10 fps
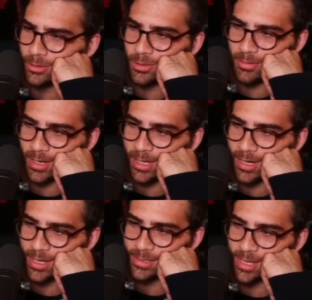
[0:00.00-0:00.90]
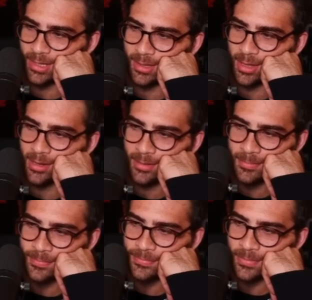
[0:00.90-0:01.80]
Do you recognize that then?
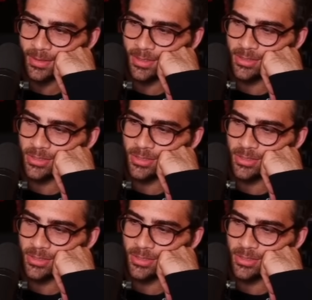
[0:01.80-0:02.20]
Because